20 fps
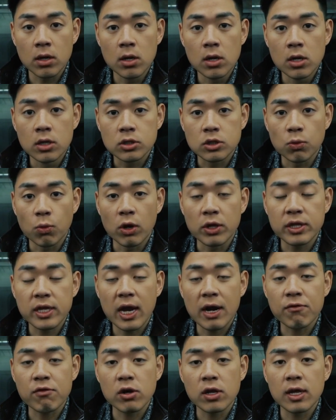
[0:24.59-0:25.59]
So one thing
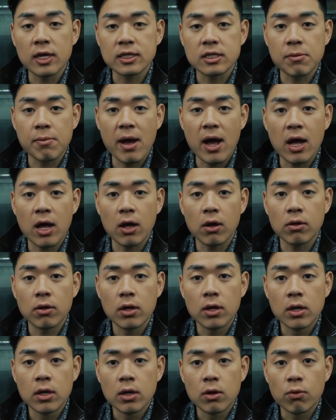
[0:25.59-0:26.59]
I realized about
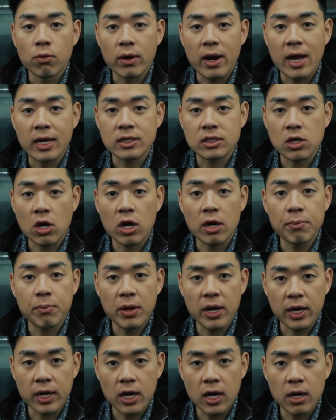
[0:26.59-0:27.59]
when I started
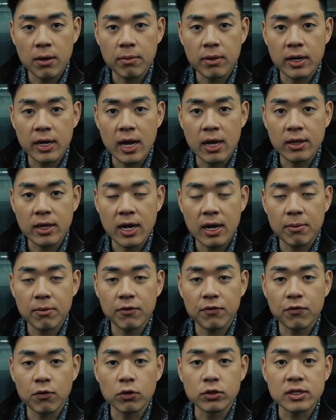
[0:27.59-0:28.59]
pickup and now that I'm a
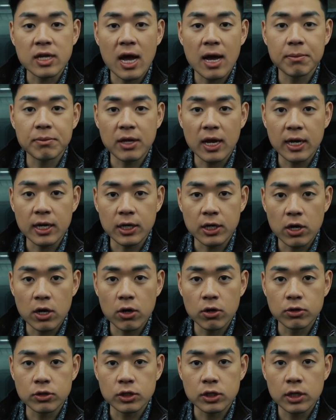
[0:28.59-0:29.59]
full-time dating
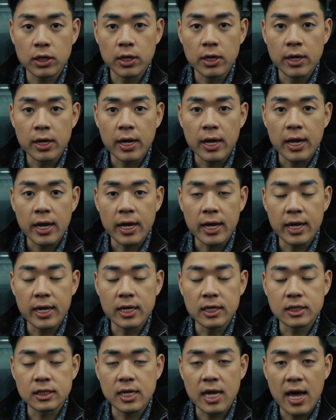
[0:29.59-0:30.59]
coach
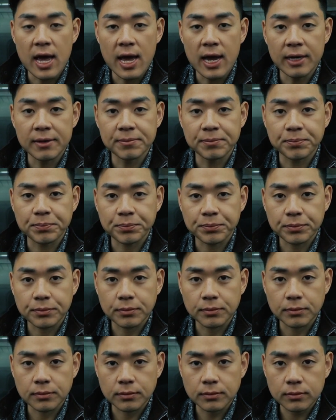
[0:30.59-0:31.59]
is that
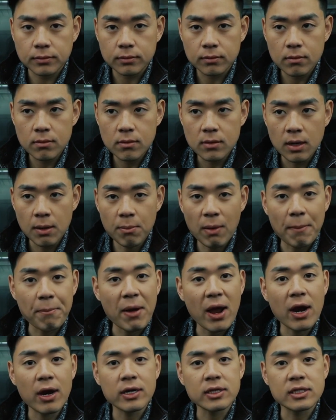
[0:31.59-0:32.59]
my
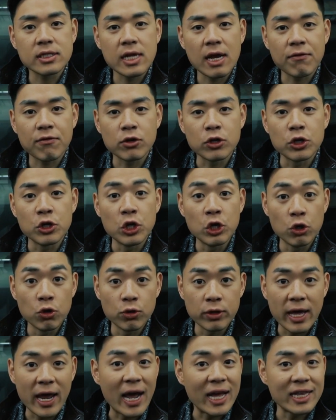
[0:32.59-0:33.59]
parents never
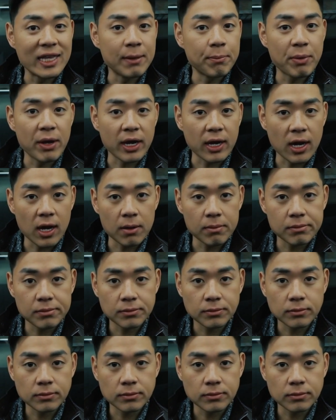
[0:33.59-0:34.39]
knew that I did pickup.